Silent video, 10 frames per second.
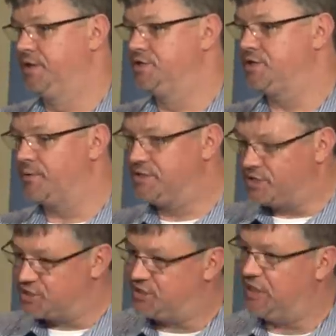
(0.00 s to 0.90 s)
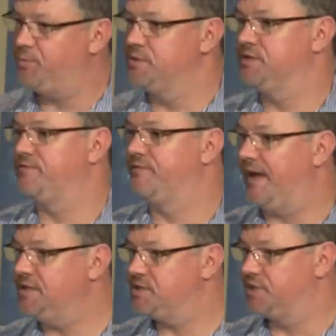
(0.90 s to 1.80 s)
So it's the sequence of
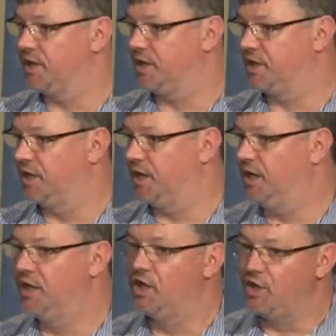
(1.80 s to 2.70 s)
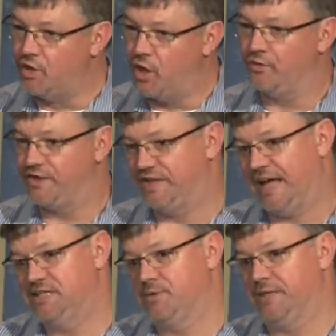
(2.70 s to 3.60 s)
events that occur not the
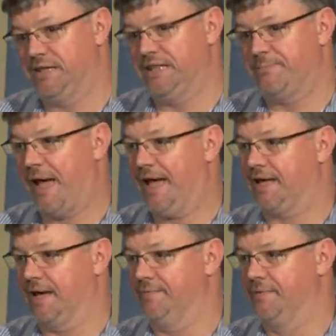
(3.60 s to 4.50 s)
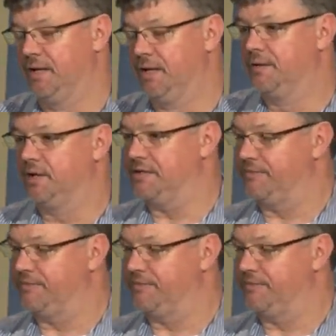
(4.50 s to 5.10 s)
data within the packet. Because